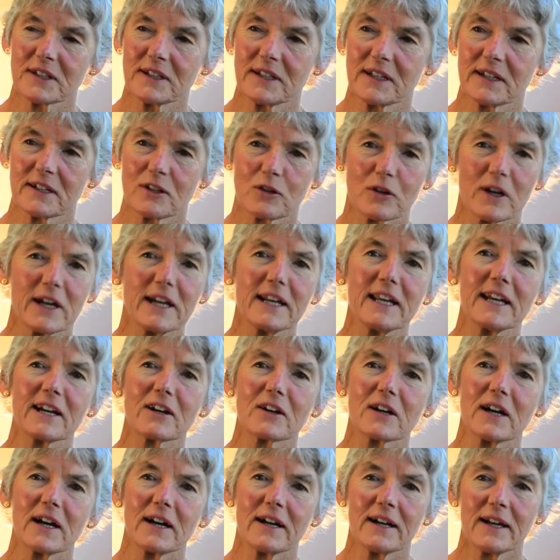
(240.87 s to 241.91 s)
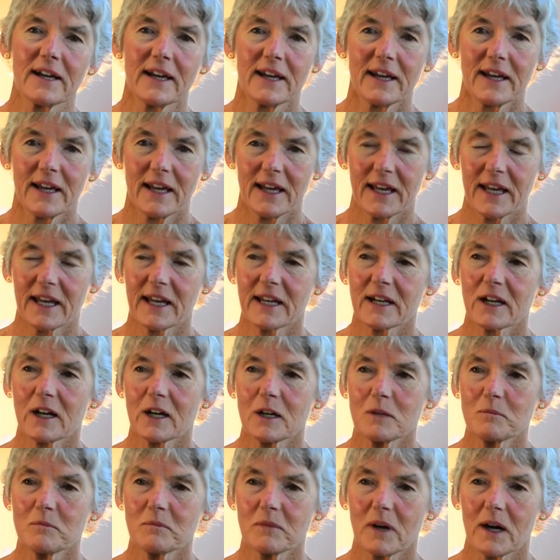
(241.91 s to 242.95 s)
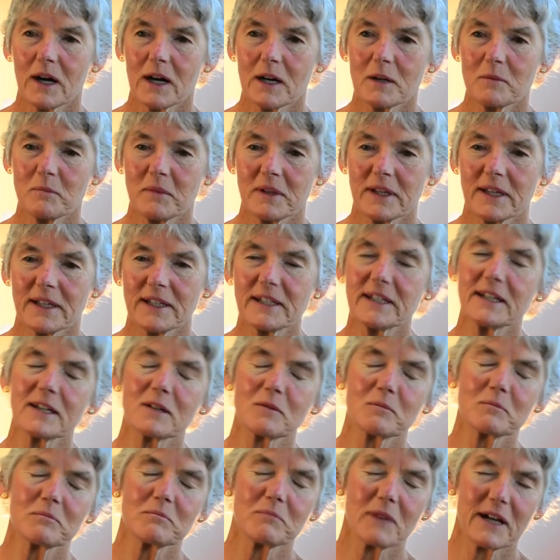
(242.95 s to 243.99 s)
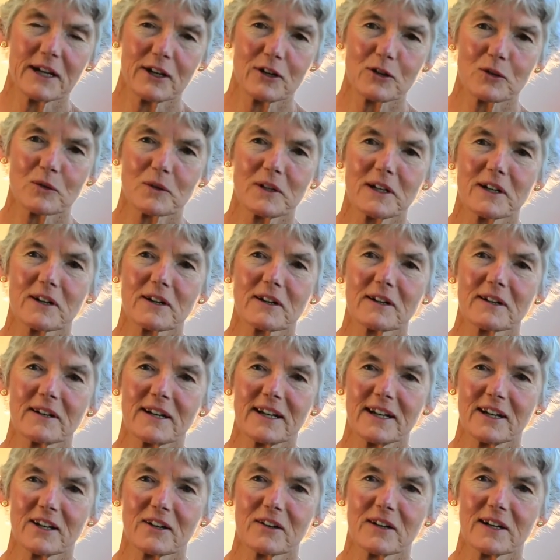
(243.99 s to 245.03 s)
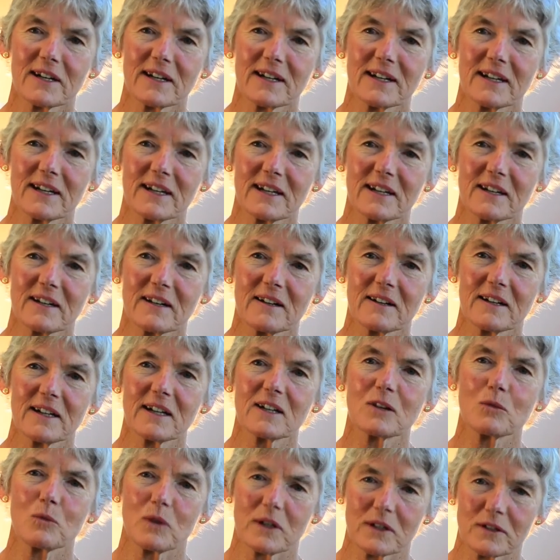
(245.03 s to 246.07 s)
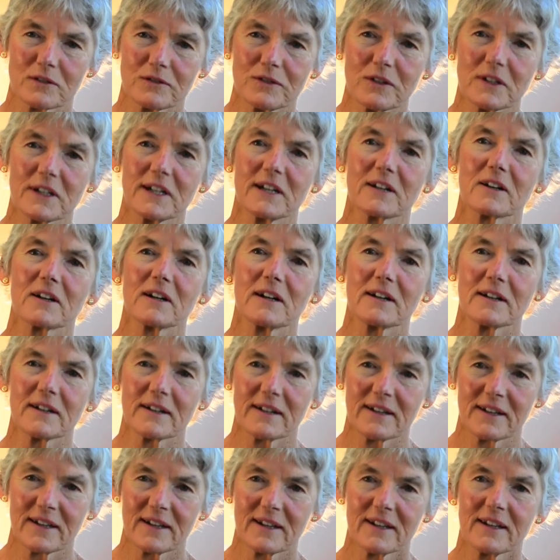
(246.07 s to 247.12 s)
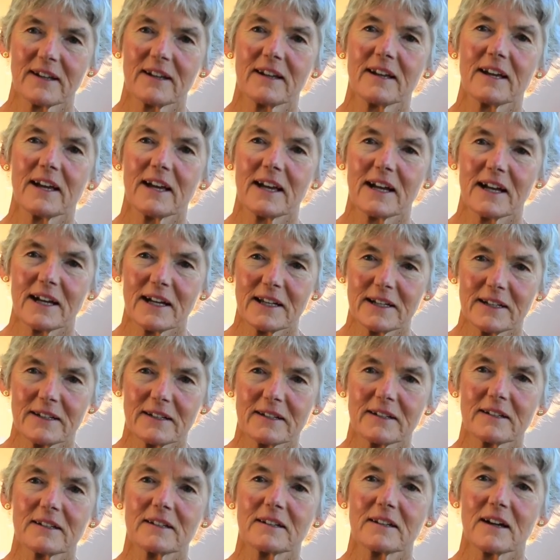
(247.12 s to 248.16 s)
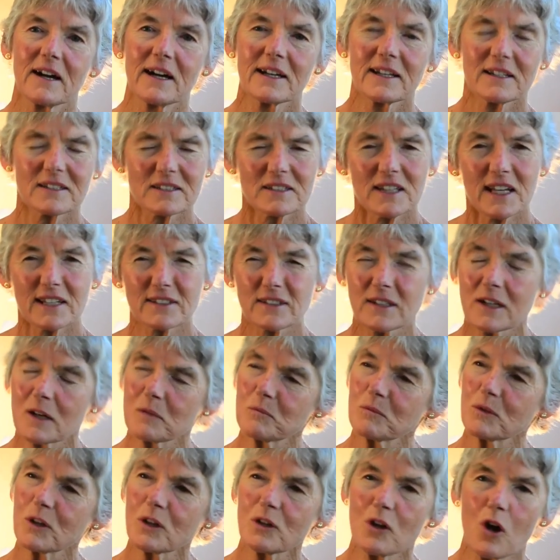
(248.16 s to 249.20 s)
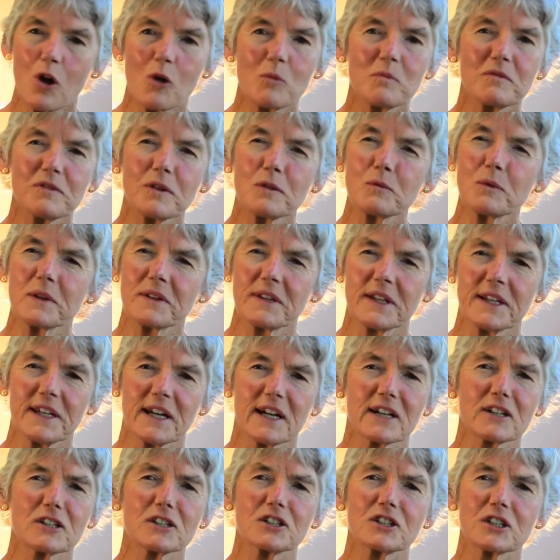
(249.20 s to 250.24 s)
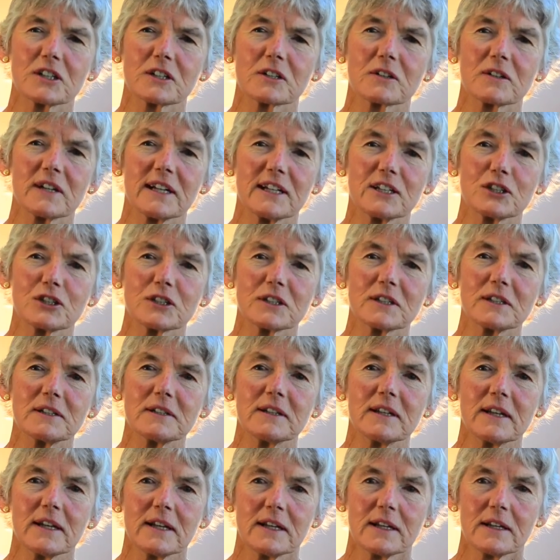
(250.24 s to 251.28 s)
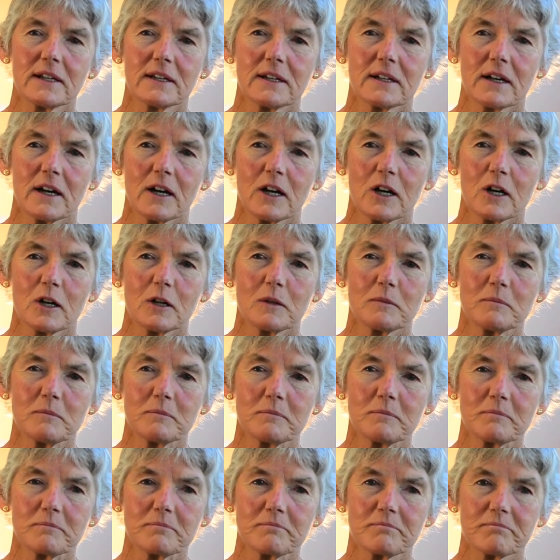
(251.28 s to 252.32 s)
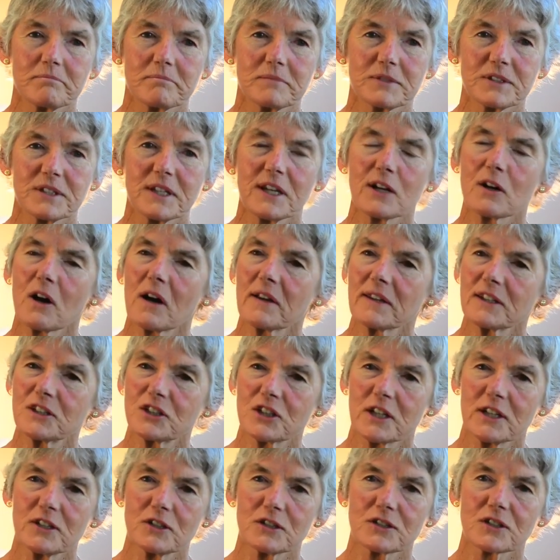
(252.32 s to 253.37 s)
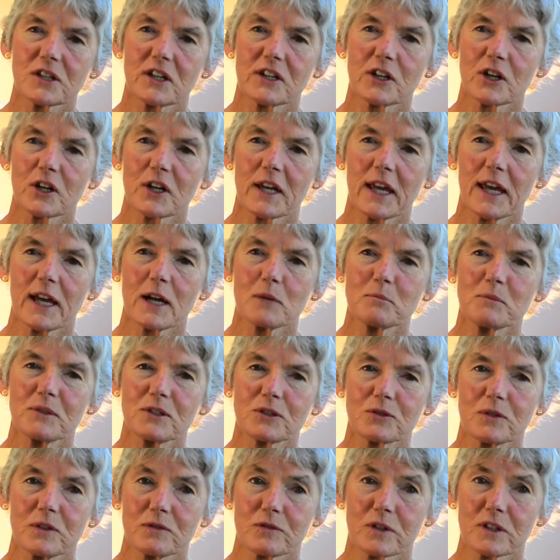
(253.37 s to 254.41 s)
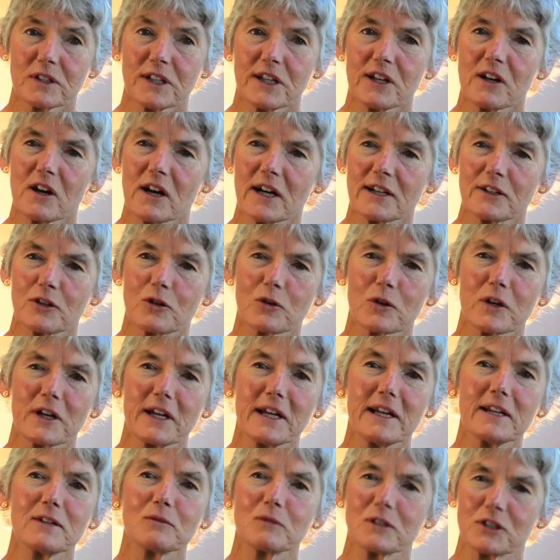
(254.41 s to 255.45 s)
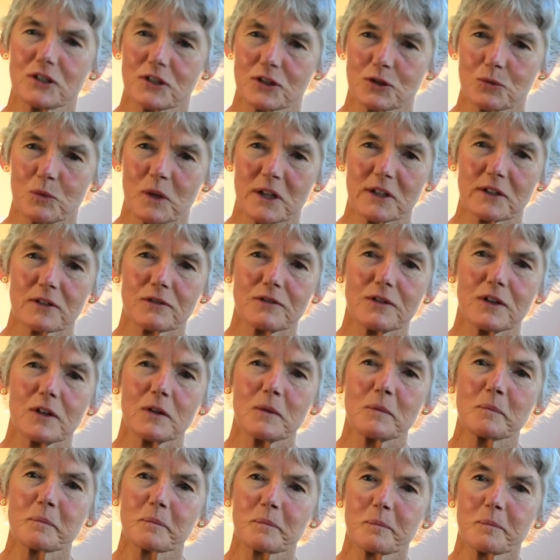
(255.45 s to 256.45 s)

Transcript: in a great era and I'm, I'm ending my career here in a, in, a, in a wonderful era. And I guess lastly, I'm real hopeful with the younger generation. Um, seeing all the changes on our campus, we've really gone green, which is wonderful.